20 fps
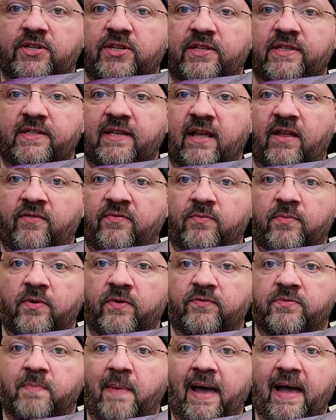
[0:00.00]
itself
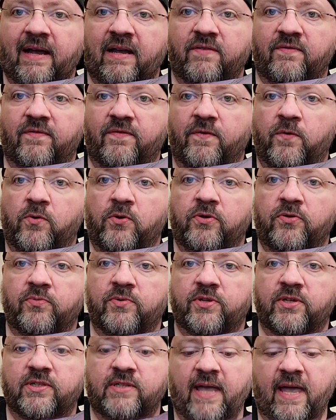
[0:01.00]
moves back and forth,
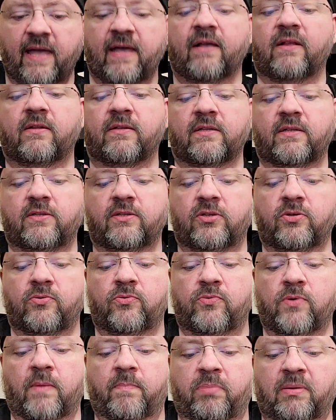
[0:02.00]
which is held
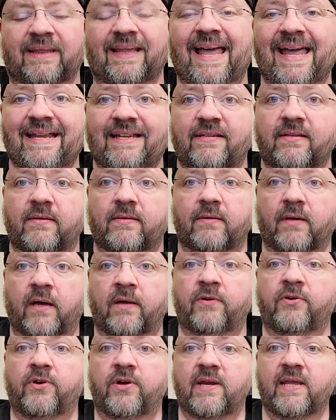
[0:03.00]
to a plate
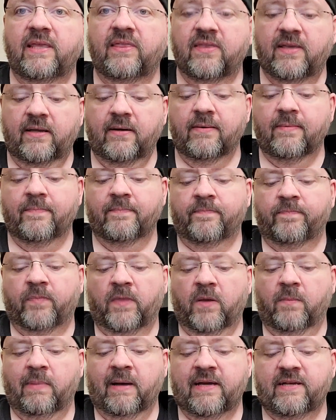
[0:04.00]
underneath it
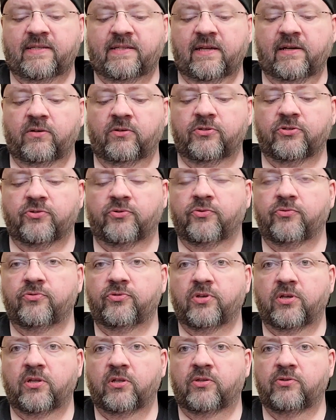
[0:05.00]
by a single screw,
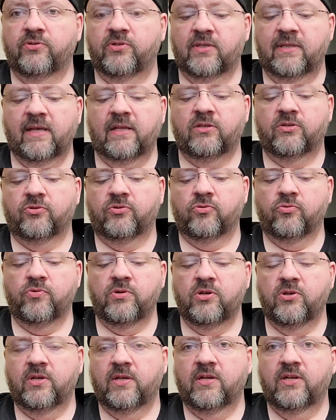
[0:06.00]
so you loosen that screw
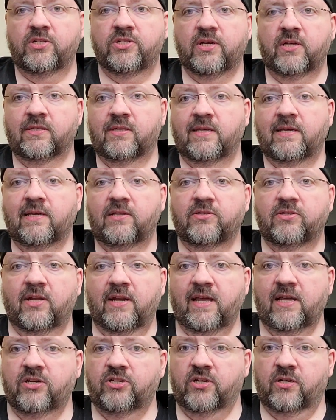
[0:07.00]
and you can adjust the
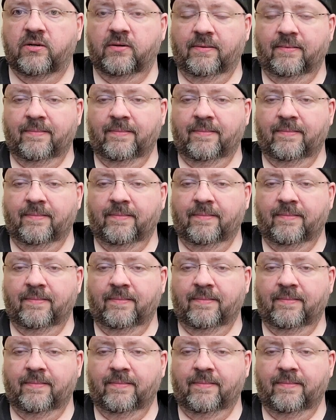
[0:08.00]
intonation.